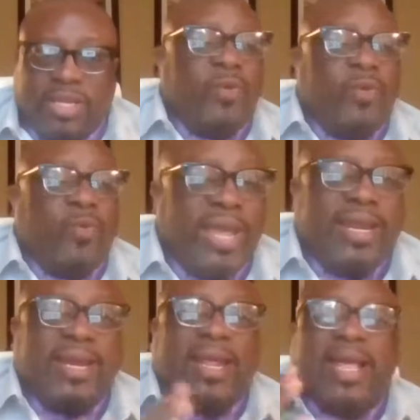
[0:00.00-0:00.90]
the
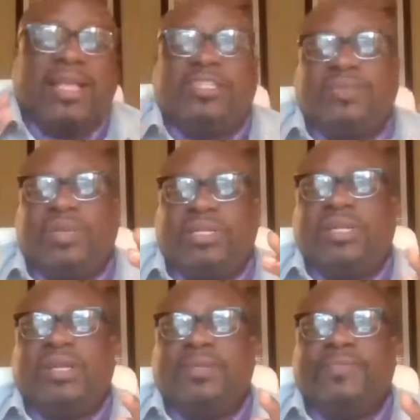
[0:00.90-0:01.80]
way that it has to be
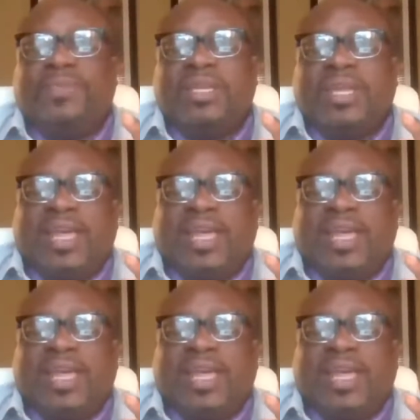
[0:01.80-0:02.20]
done